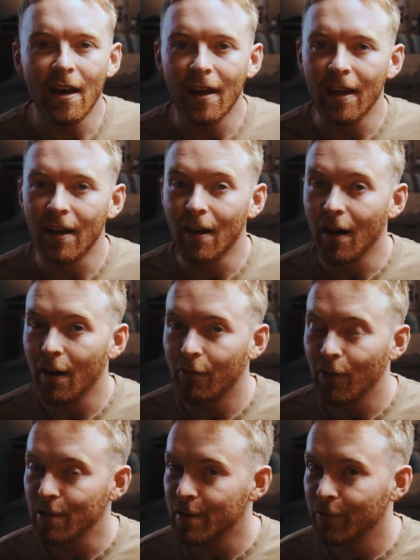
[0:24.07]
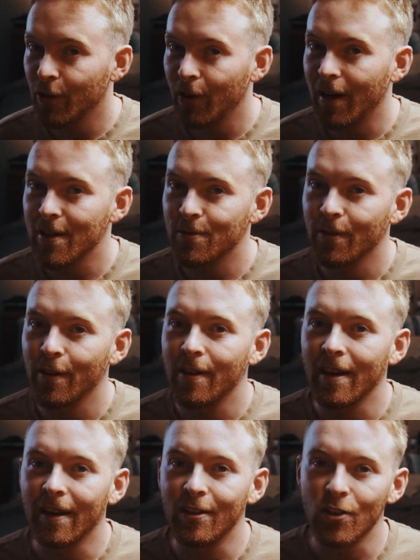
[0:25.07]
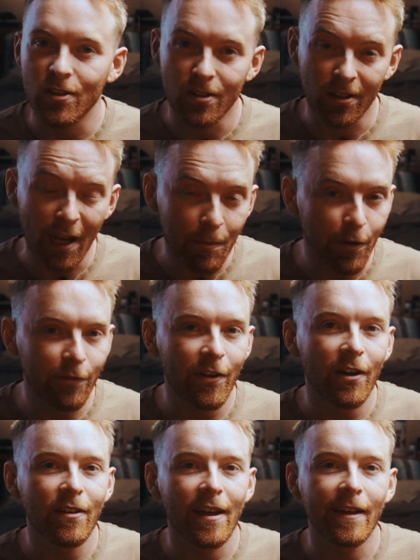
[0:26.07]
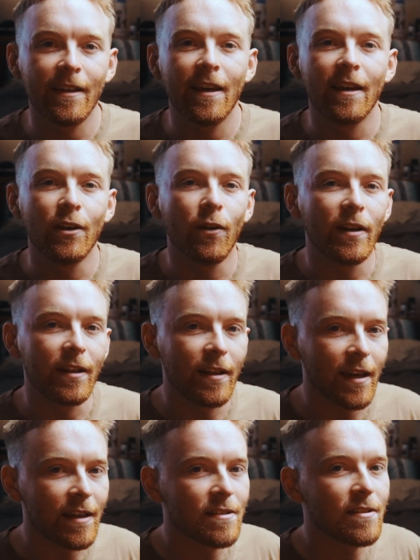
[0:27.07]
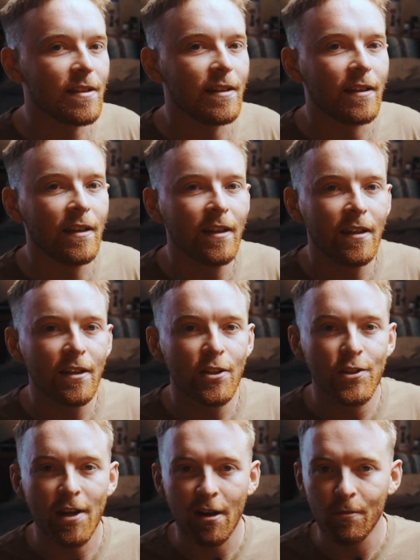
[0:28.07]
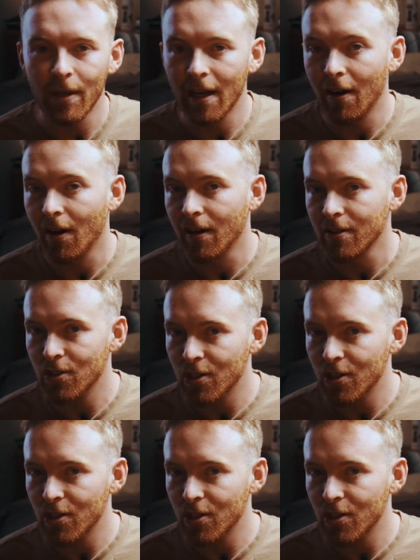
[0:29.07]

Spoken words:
And first of all, I just want to thank Jason Kummerfeld, aka Grainy Days. He shouted me out on his